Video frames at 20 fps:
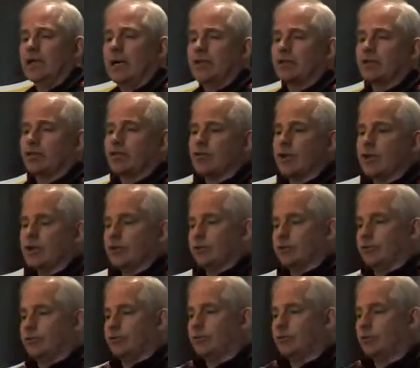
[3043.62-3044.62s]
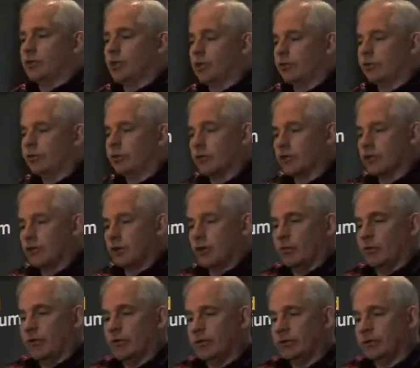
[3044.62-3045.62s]
I used to trade gold futures, by
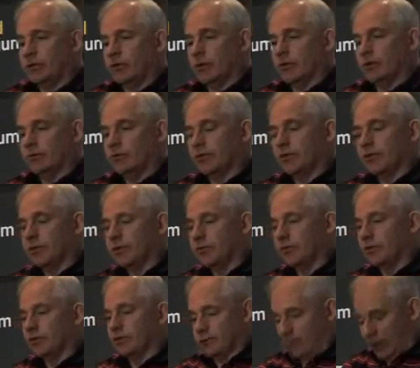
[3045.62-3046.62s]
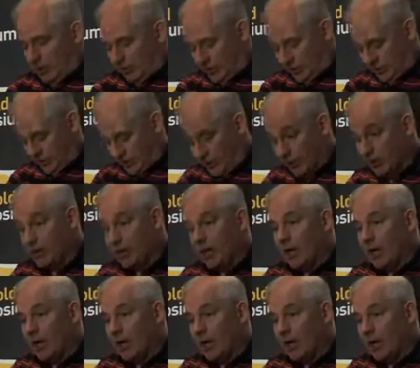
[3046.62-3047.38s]
the way, so this is a real hobby of mine.